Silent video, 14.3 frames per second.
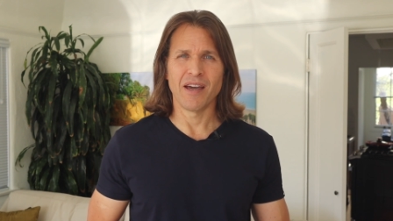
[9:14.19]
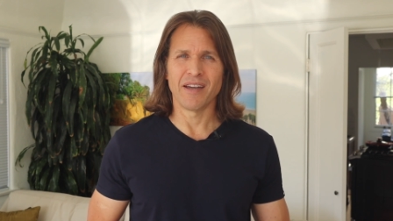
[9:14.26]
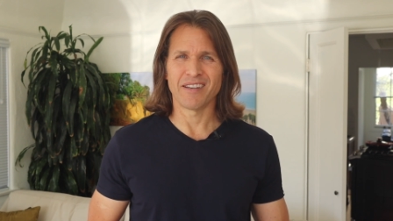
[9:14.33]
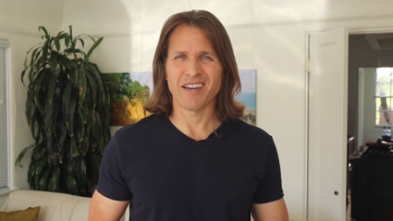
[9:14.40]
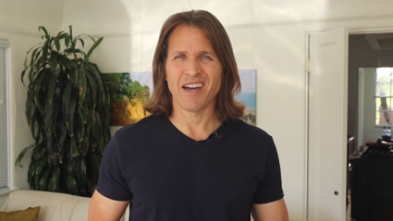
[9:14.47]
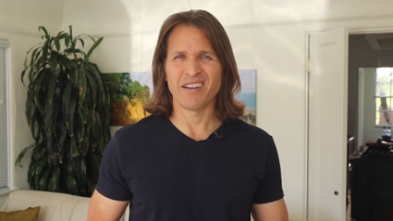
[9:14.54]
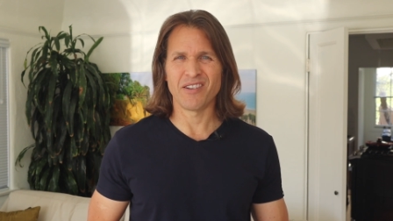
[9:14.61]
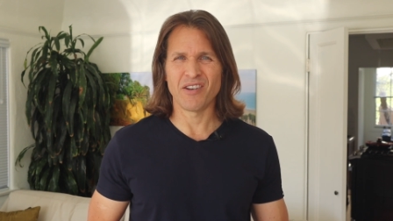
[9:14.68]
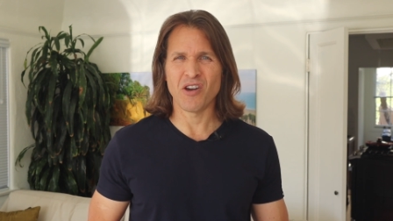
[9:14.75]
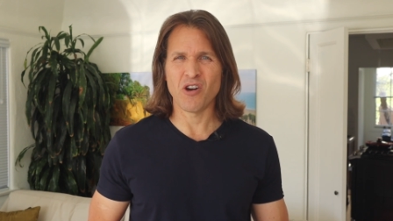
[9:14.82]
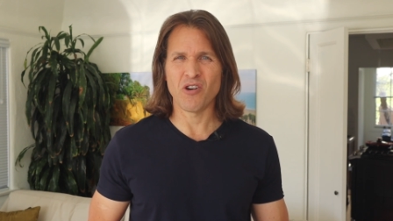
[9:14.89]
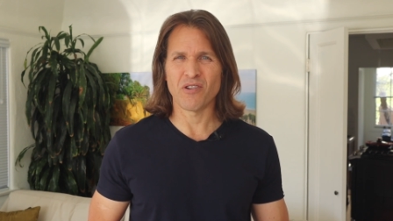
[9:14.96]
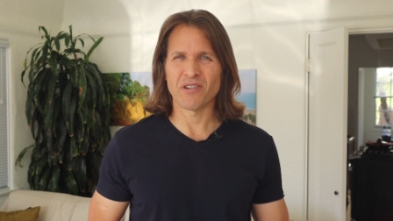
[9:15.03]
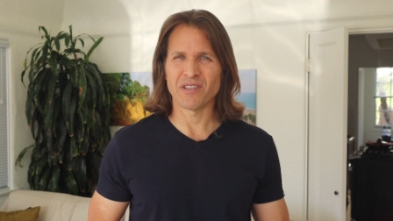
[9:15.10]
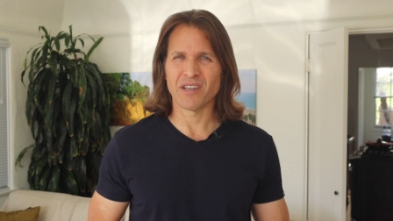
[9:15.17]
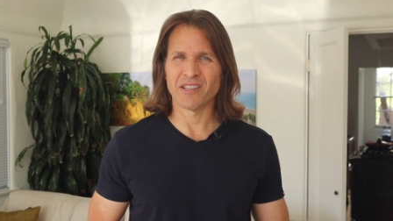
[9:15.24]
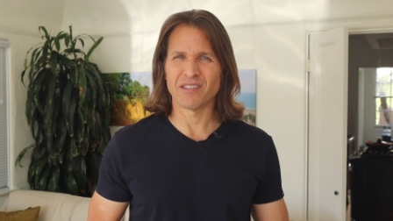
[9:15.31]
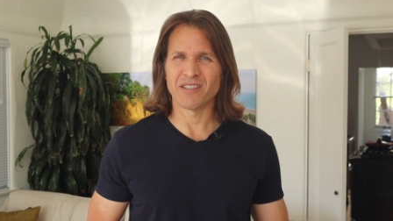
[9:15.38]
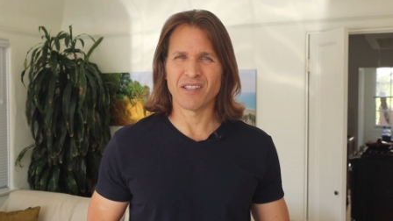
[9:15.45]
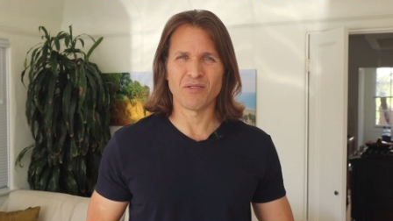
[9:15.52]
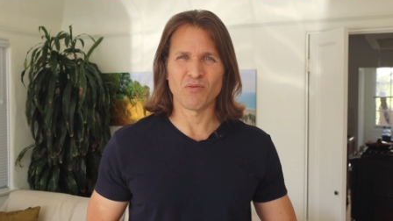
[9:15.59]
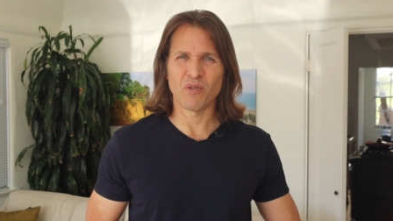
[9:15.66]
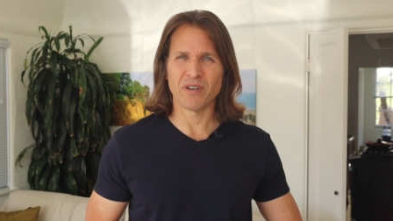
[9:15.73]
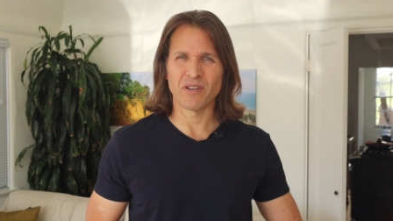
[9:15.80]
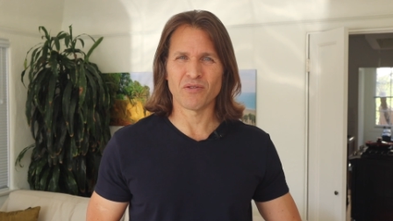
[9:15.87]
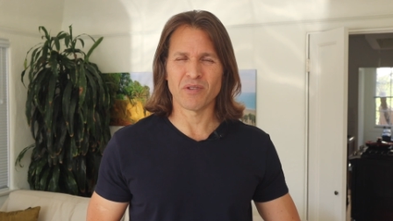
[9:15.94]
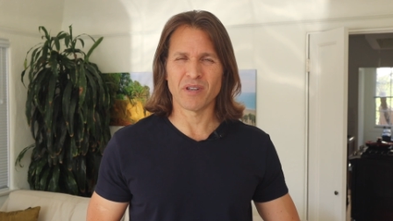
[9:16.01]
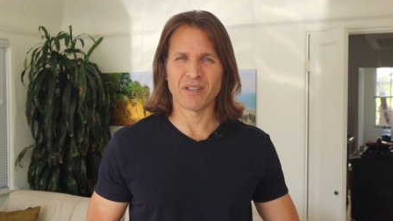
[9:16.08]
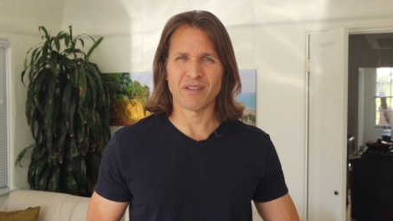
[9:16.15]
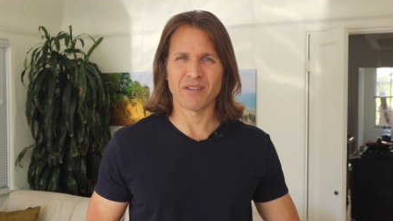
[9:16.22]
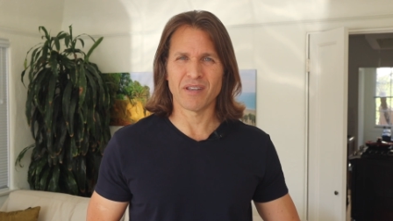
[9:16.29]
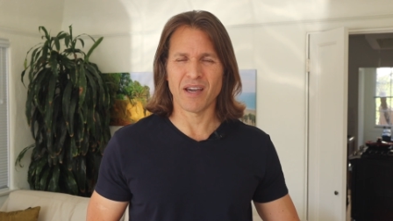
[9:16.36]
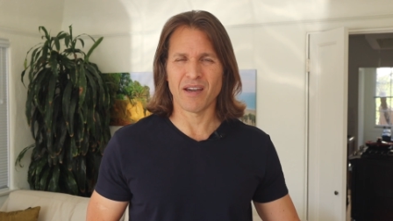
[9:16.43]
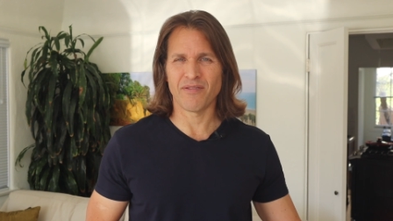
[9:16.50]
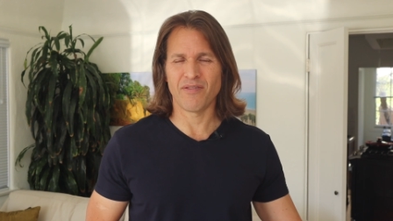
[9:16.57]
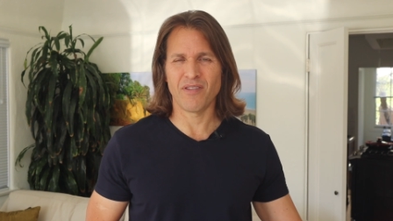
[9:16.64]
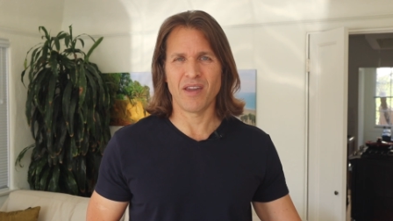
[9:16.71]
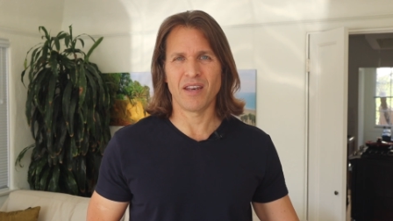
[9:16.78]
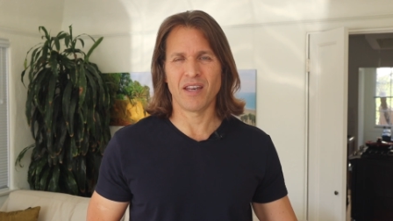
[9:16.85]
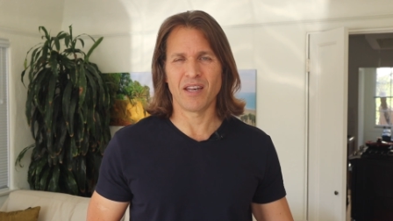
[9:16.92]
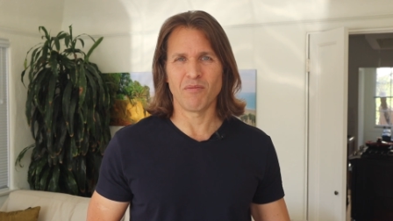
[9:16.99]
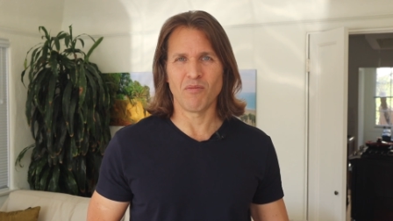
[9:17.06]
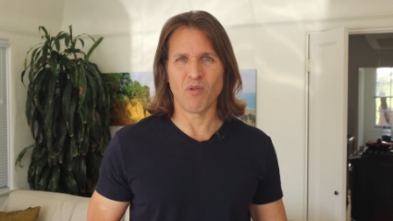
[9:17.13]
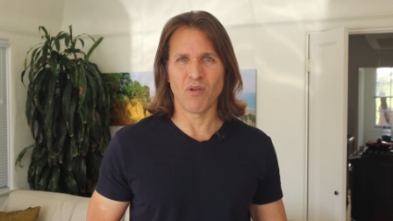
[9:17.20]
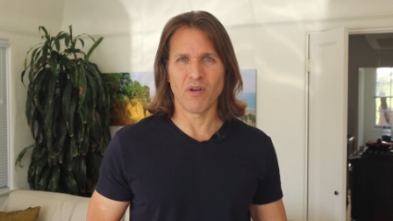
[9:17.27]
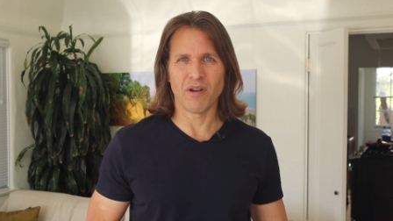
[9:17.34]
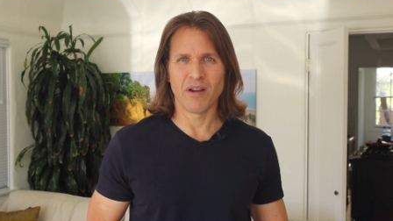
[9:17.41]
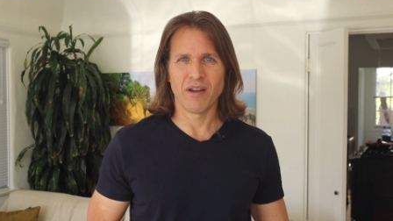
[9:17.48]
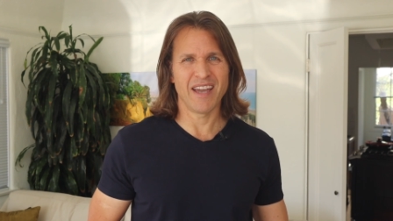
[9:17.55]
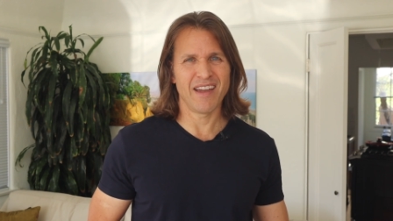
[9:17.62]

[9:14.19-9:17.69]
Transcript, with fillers: and kinda no, because I didn't wanna drink caffeine anymore.